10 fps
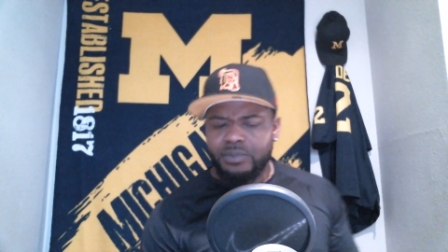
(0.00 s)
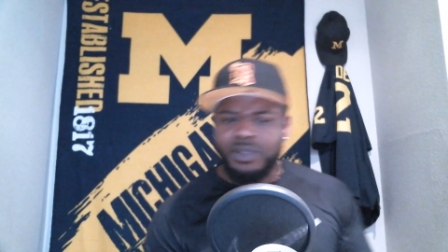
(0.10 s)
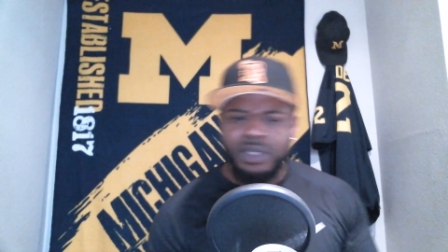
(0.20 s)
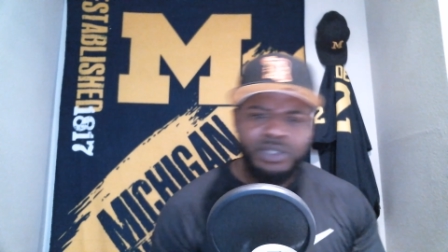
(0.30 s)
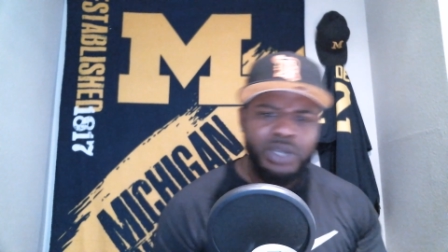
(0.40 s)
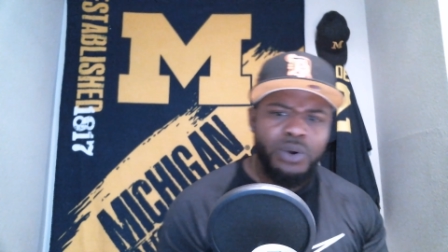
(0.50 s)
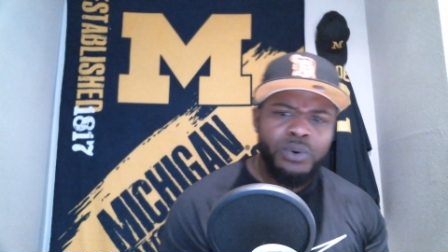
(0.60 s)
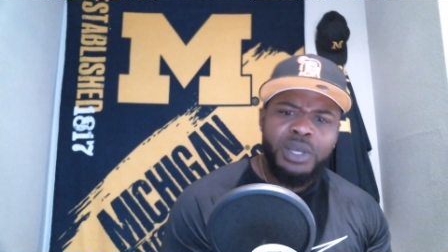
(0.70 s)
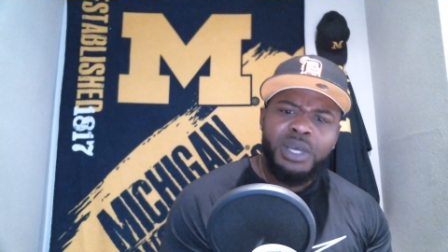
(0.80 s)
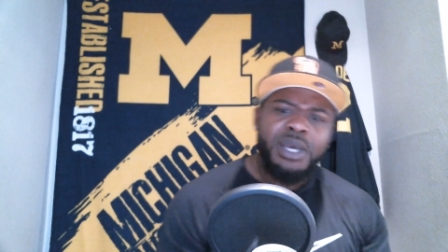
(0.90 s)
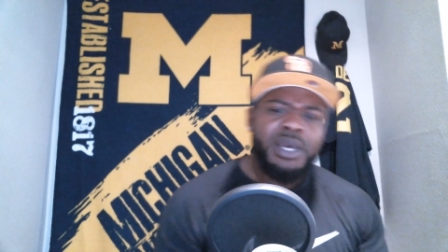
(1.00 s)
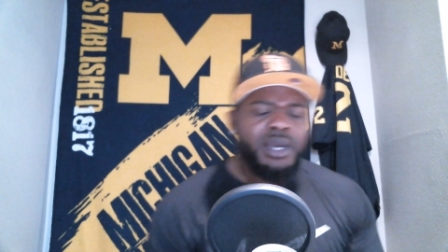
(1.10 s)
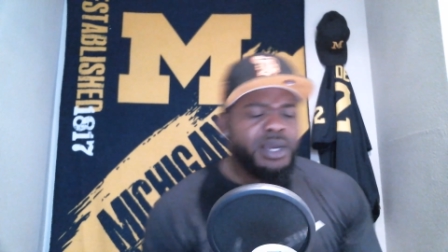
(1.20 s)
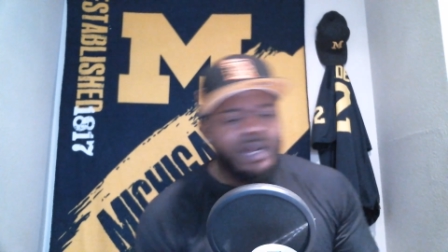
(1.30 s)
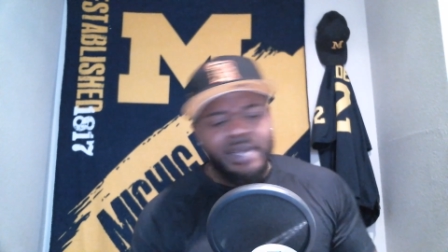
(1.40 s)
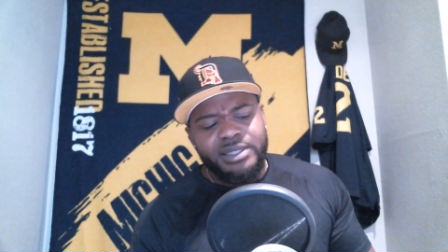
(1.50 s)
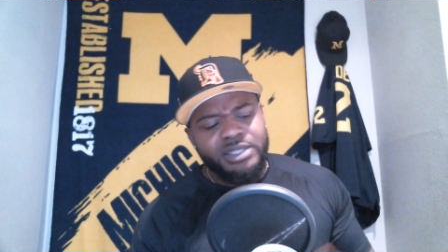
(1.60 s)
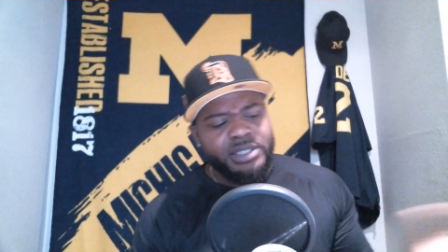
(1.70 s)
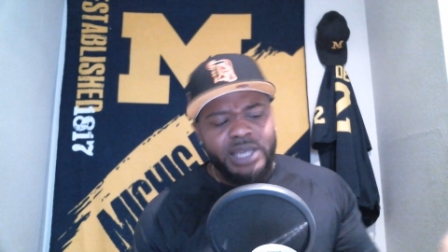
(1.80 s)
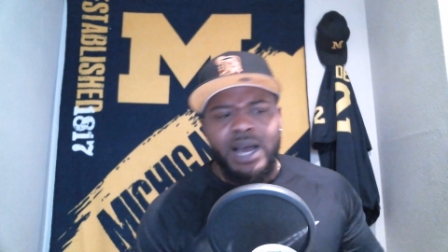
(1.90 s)
So that's
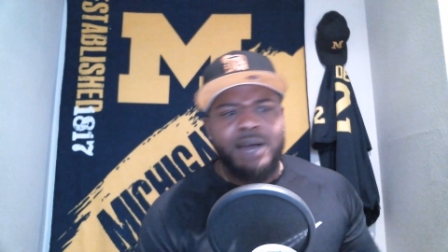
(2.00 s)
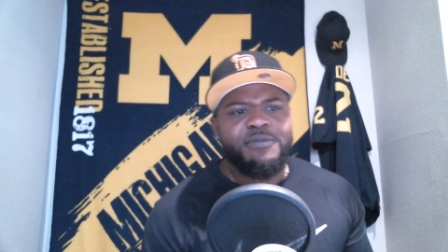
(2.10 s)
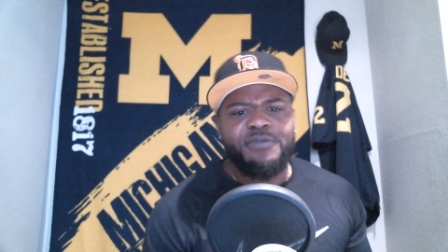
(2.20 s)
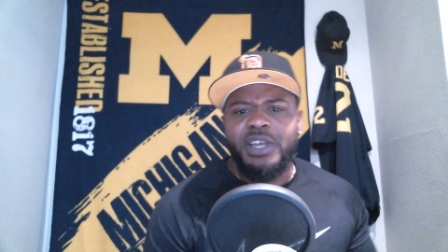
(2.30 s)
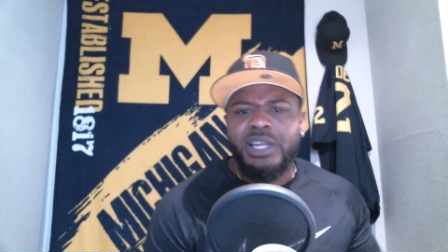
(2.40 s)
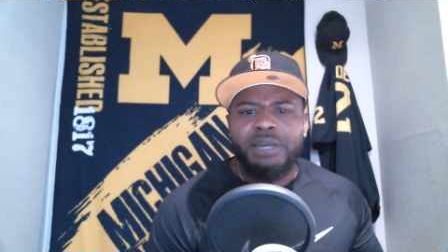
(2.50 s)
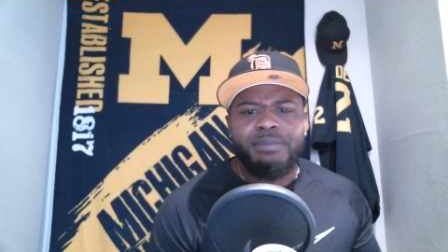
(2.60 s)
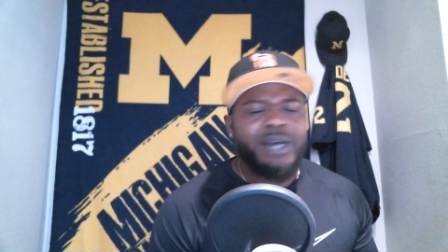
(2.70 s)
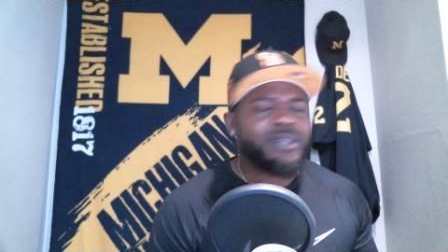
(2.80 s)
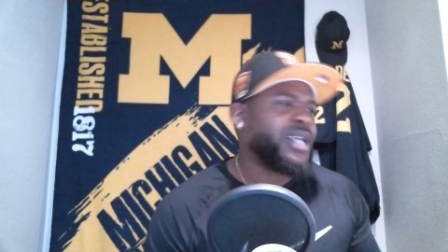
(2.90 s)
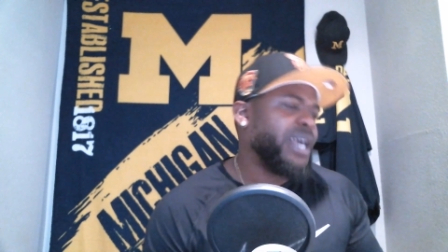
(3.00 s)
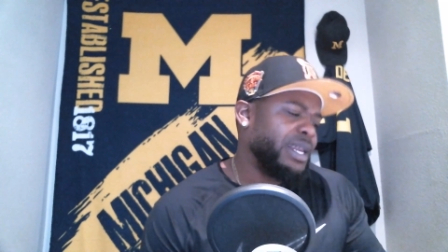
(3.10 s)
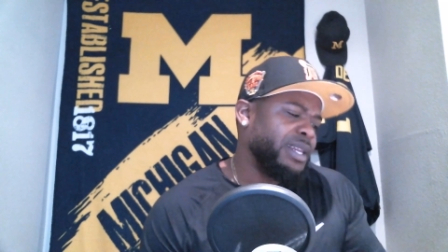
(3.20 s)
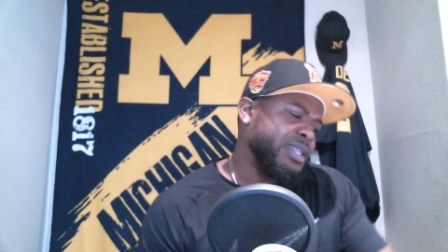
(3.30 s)
just how I'm feeling about that.